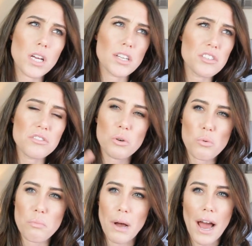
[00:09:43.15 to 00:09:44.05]
I just
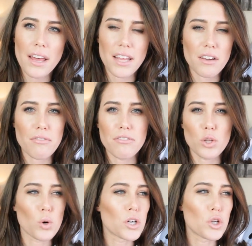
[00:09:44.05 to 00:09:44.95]
don't buy like
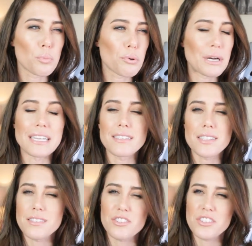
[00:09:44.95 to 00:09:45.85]
floral
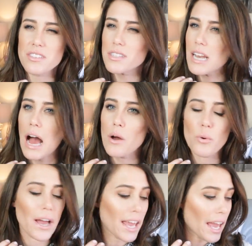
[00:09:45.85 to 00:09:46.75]
prints. It's just not
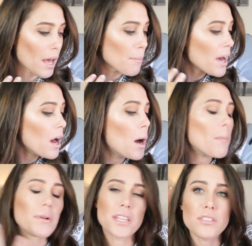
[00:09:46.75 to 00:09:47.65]
who I am.
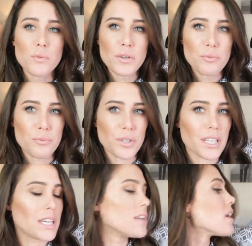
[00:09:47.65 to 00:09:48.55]
But this one
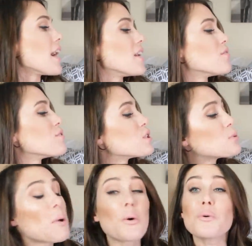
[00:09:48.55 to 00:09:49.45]
really kind of
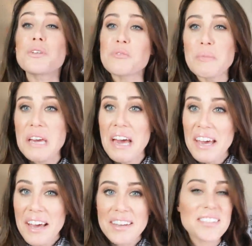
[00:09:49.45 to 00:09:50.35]
spoke to me, I
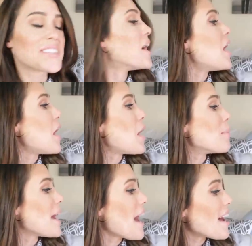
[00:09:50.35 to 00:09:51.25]
guess.
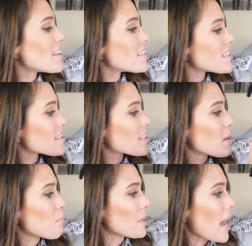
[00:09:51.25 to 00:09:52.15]
Um, it has this
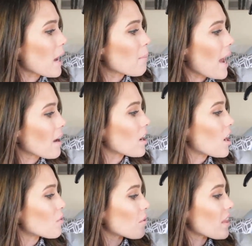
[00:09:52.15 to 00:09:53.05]
like black
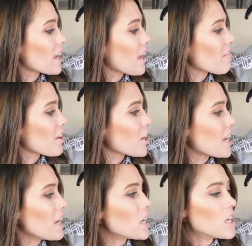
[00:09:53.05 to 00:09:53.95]
background with like a
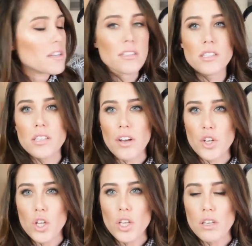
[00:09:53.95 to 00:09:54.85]
very
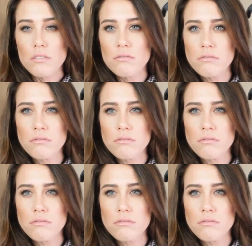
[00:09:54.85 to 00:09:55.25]
subtle,